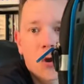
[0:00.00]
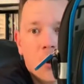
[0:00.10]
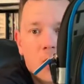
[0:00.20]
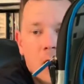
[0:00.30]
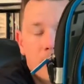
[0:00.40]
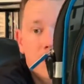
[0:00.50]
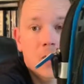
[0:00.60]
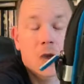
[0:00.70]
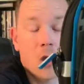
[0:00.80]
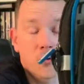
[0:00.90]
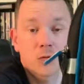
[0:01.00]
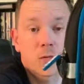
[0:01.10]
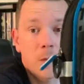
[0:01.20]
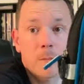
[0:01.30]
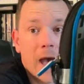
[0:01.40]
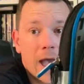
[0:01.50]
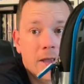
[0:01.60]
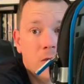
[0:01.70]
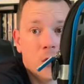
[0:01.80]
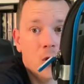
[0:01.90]
got, goes with the
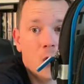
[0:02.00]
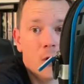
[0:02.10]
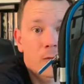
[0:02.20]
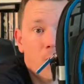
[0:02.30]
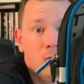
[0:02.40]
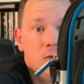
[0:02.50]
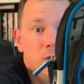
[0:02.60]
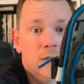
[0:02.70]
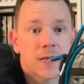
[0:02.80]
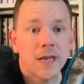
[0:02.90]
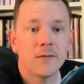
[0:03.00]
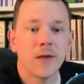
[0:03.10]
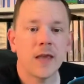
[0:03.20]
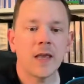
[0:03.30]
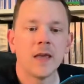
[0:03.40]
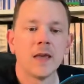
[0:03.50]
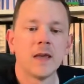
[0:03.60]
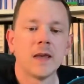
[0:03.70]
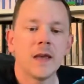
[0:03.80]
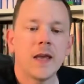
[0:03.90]
bag that I got off Holster TV.
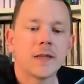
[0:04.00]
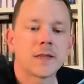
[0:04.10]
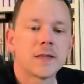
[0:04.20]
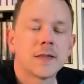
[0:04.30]
It's the